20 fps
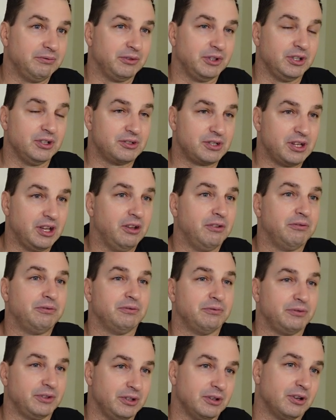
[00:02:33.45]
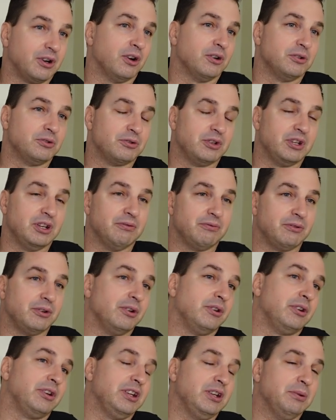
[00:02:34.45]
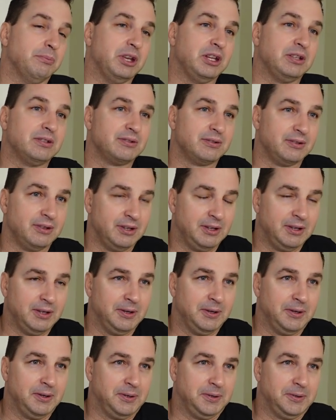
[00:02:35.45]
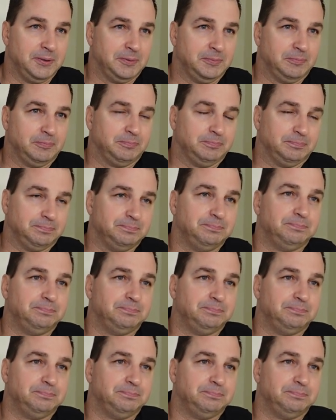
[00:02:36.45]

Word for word: For yourself and for your country and for your teammates. There you go.